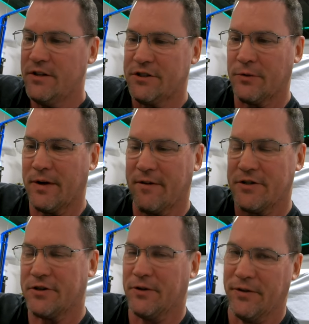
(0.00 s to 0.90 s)
So whenever I
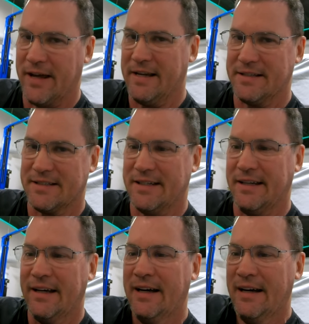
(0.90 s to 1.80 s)
turn on the
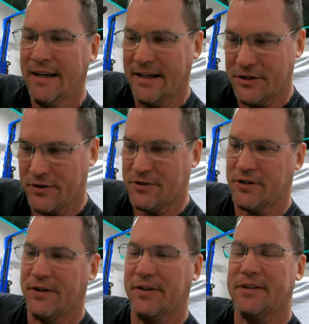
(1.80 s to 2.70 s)
AC, it turns
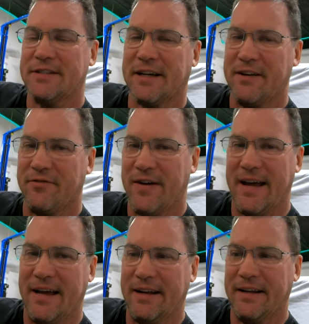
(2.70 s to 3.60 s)
on the second
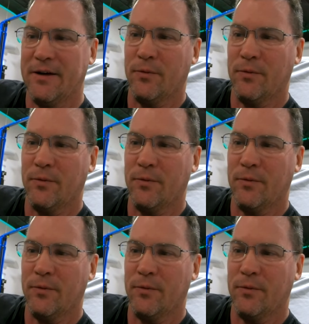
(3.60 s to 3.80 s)
fan,